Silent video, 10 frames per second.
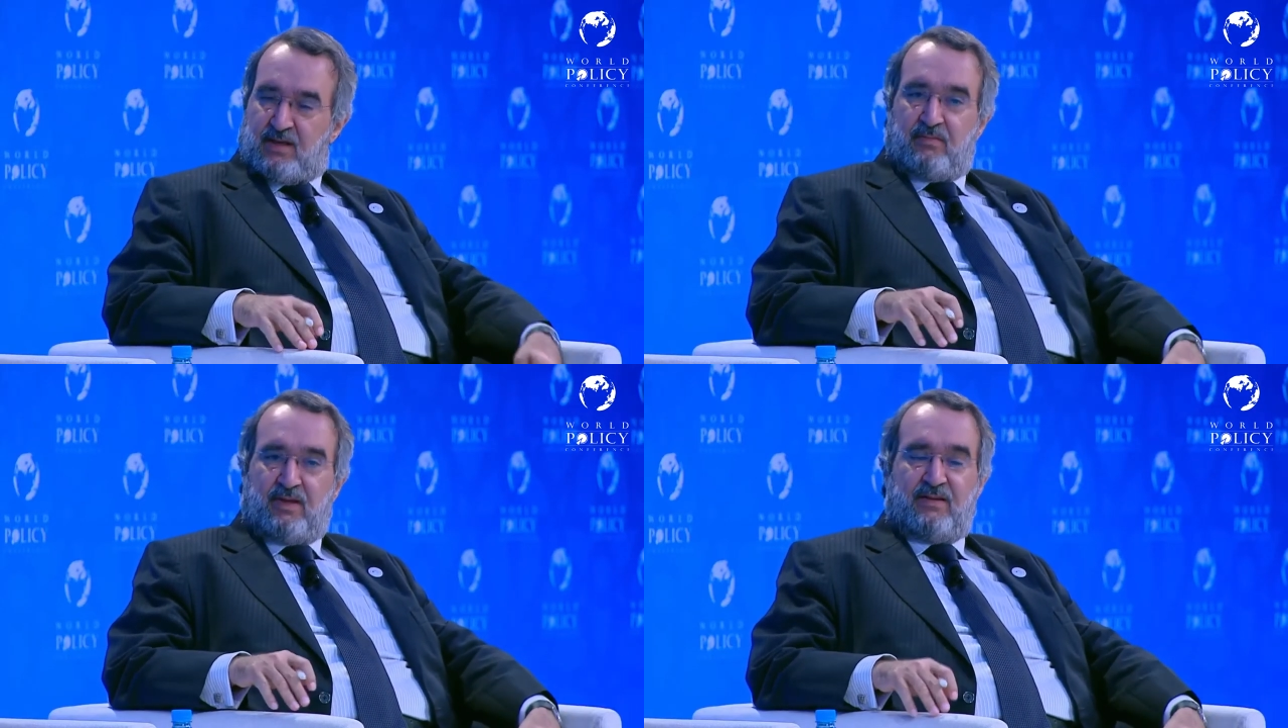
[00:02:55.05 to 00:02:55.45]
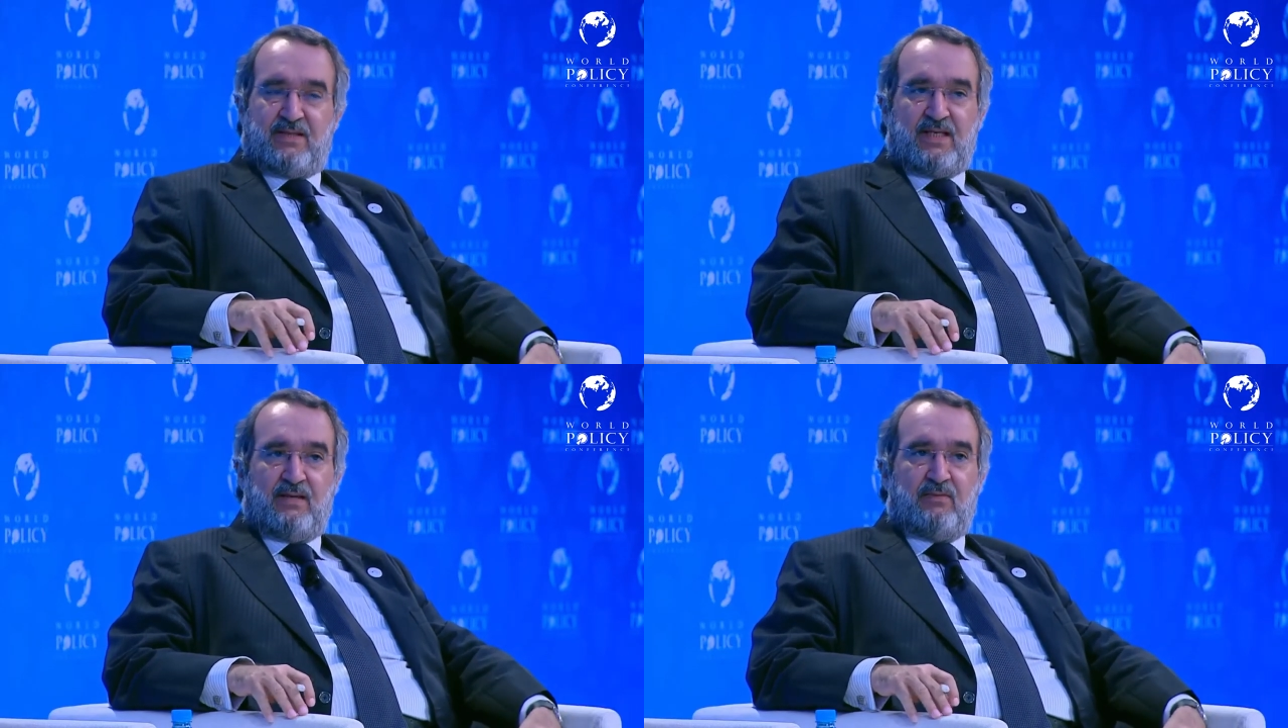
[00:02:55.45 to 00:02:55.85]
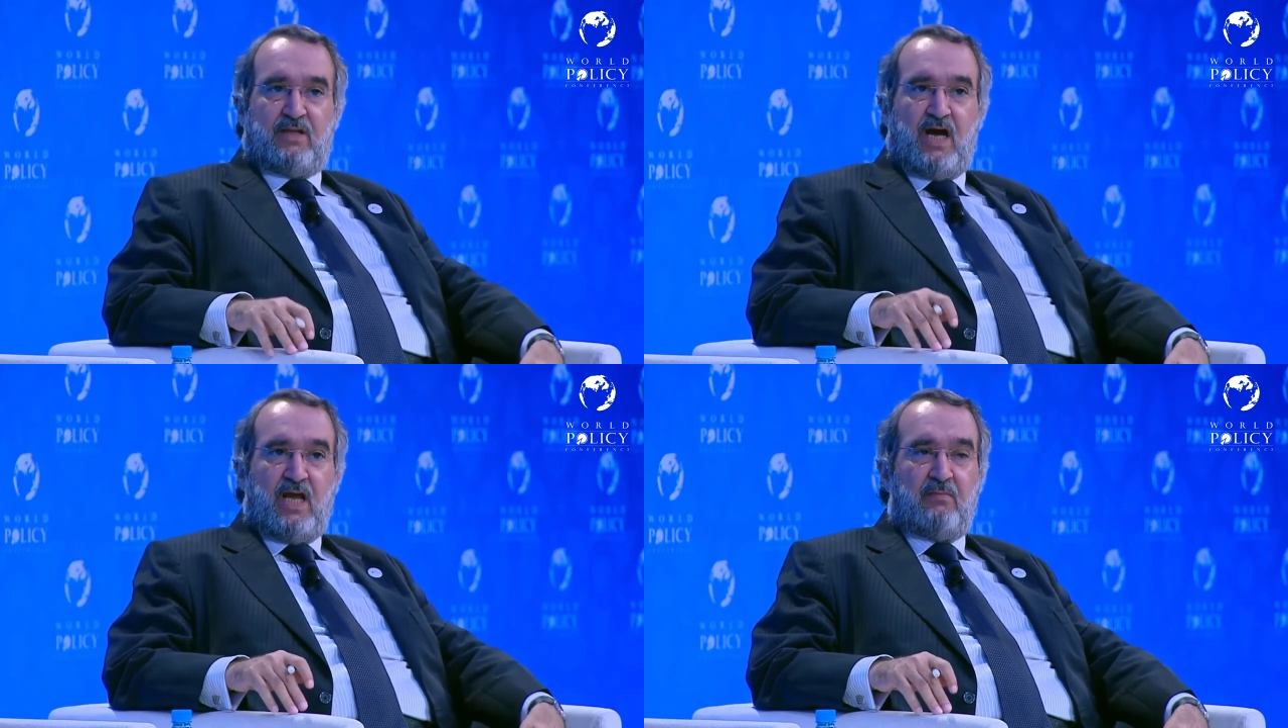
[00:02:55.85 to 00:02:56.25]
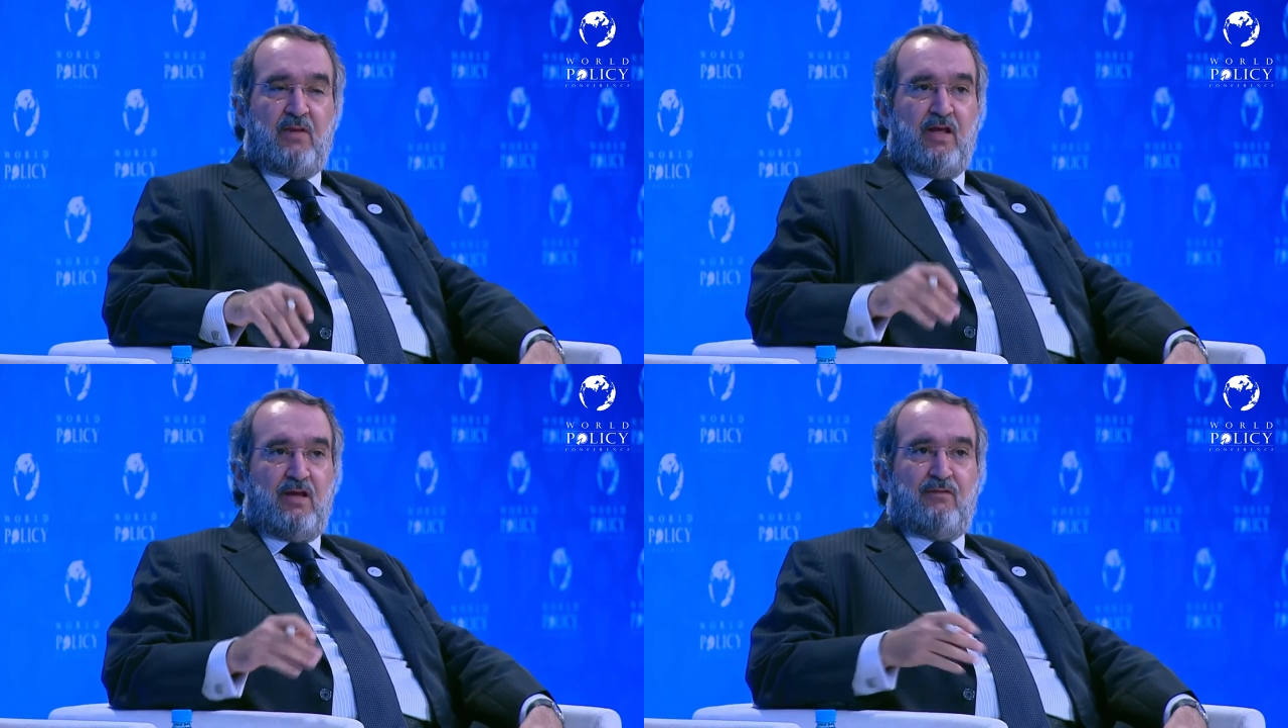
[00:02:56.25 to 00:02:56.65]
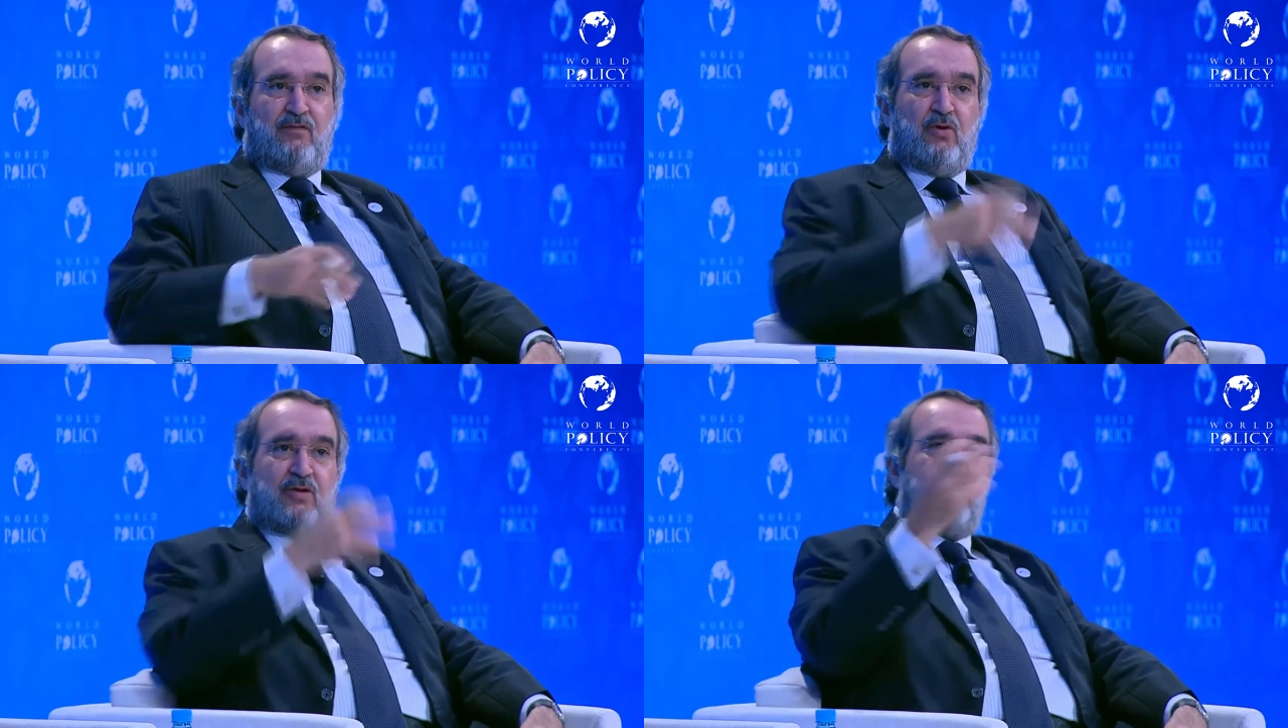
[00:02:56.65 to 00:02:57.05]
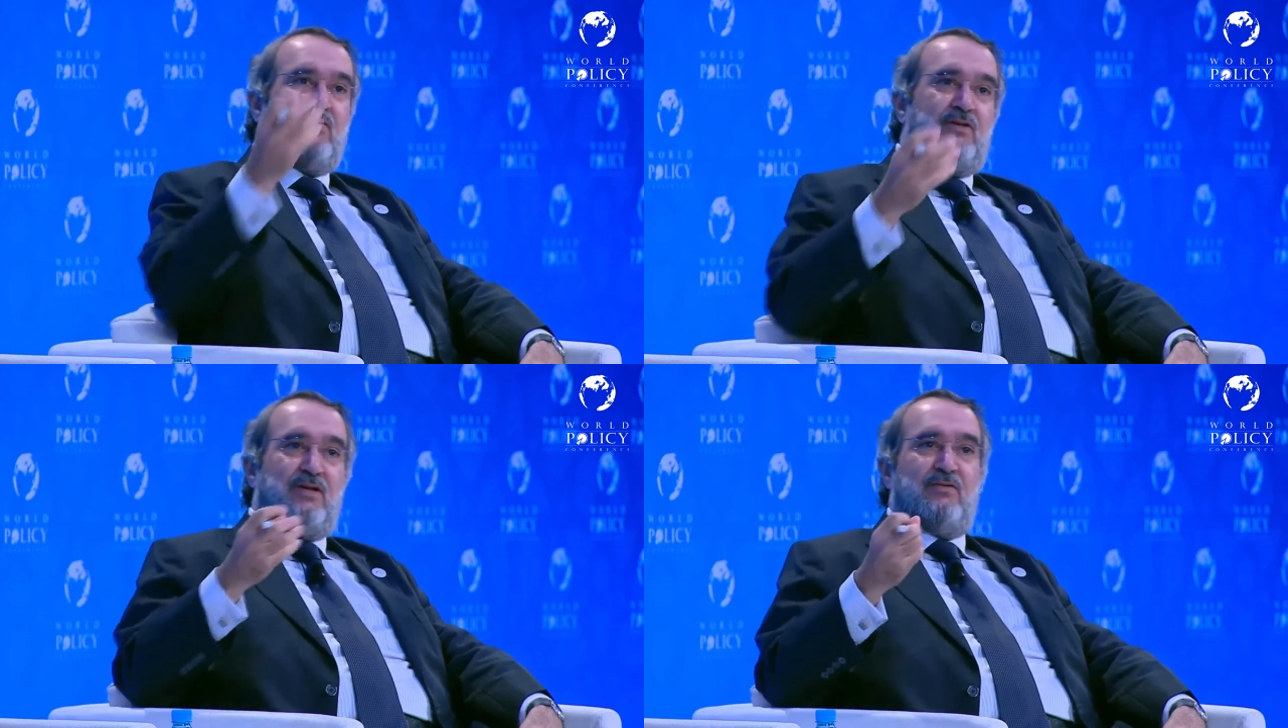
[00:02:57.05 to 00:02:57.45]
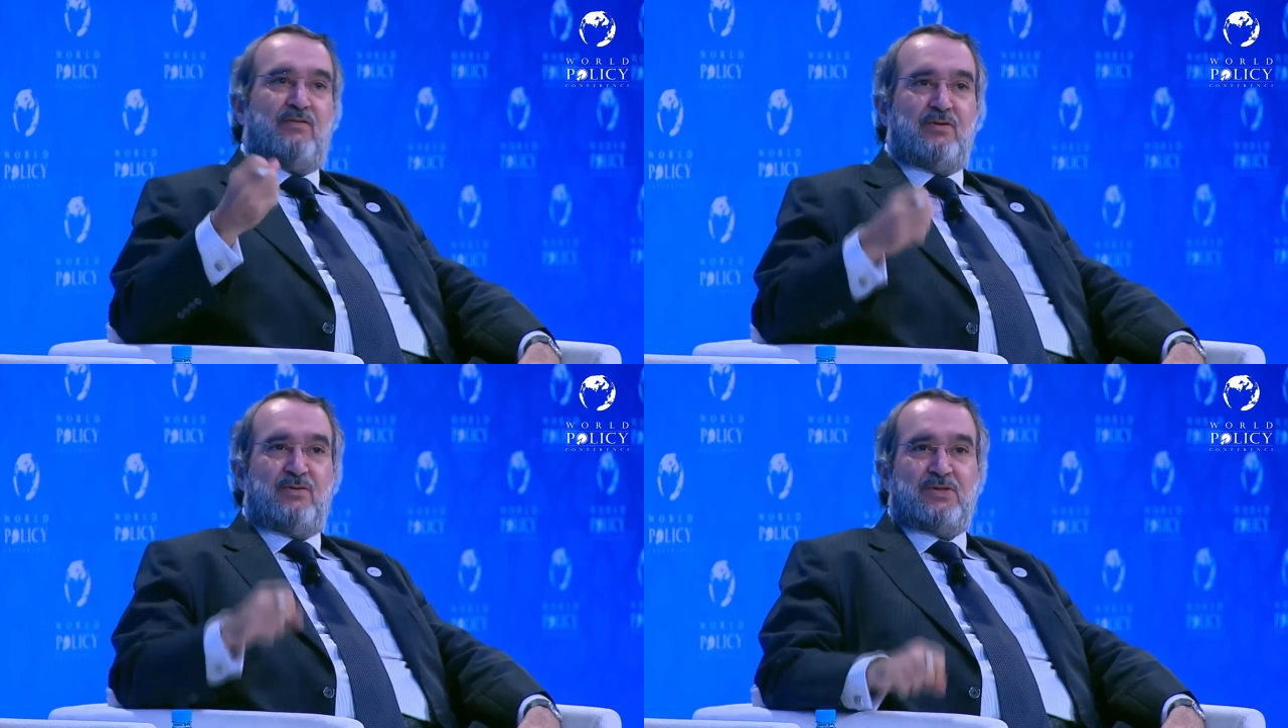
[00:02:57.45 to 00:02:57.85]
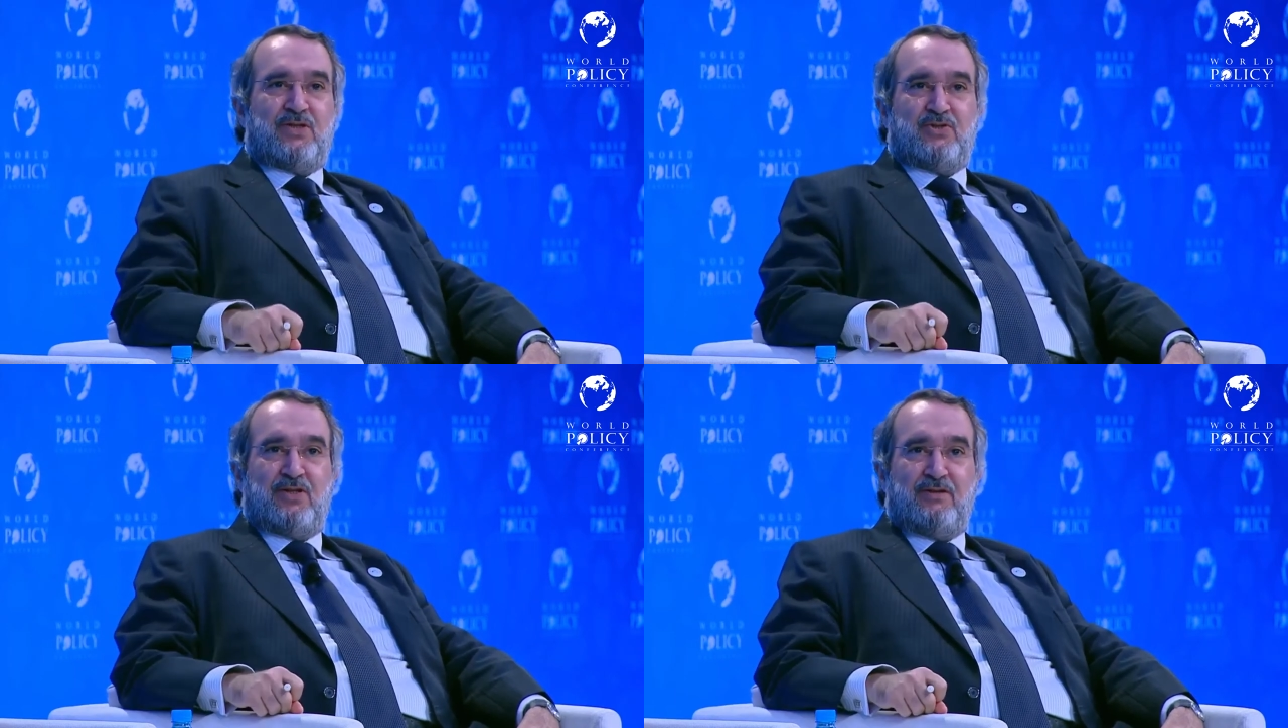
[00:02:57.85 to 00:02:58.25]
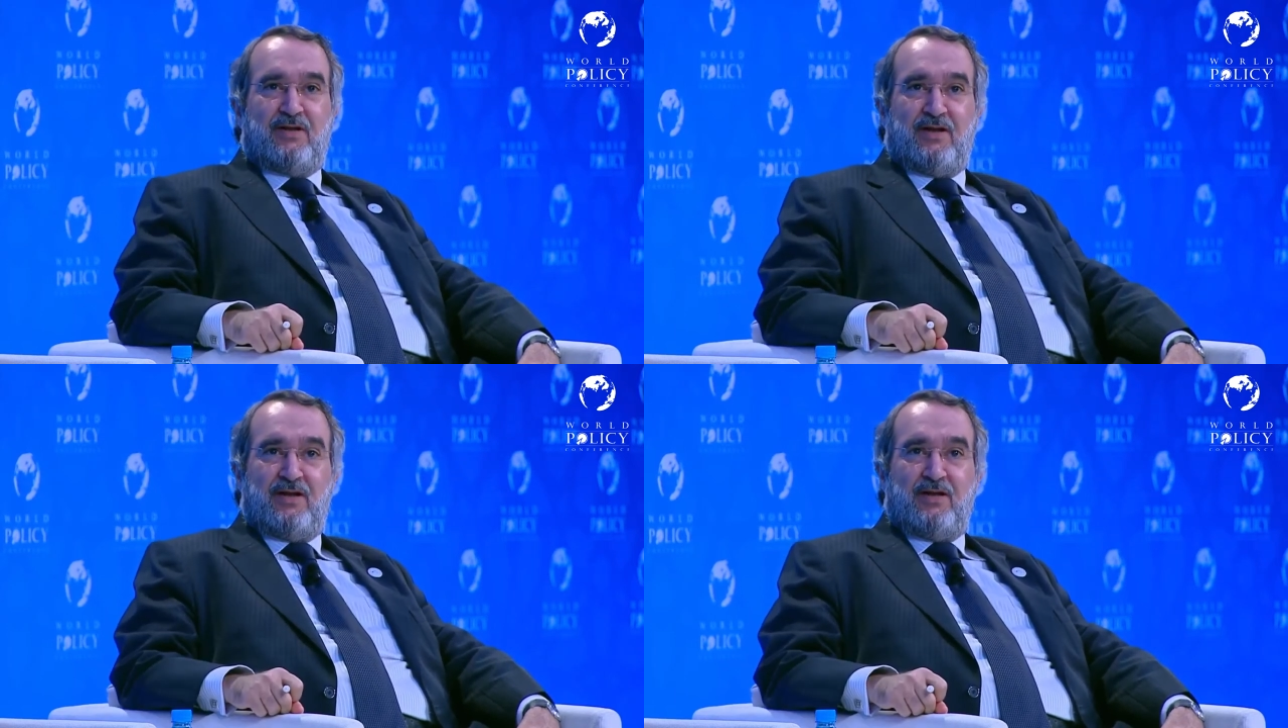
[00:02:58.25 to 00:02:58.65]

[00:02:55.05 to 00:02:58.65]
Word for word: But at the same time, if you look at today to the US agenda,